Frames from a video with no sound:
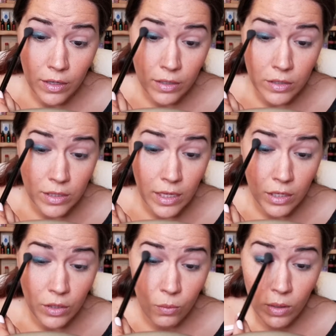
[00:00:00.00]
because again,
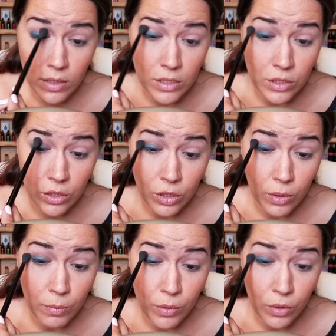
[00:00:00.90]
you want this to
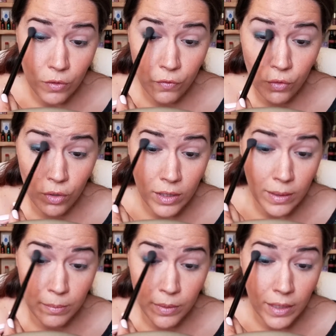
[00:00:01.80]
look beautiful
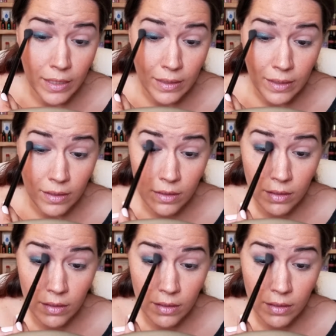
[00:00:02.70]
and blended.